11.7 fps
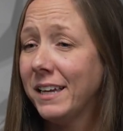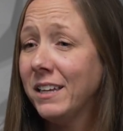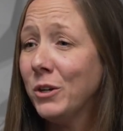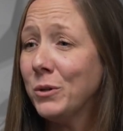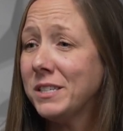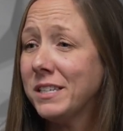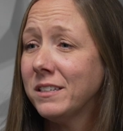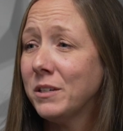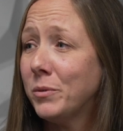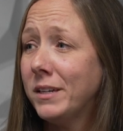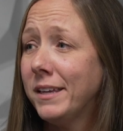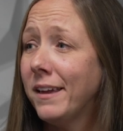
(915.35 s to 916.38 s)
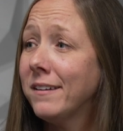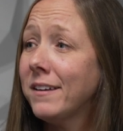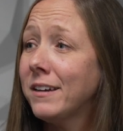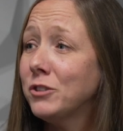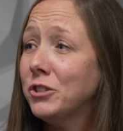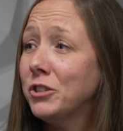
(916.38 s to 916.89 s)
I can go sit in a pre-K
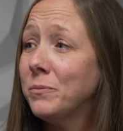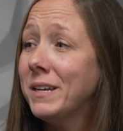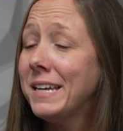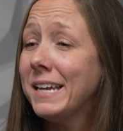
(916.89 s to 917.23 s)
classroom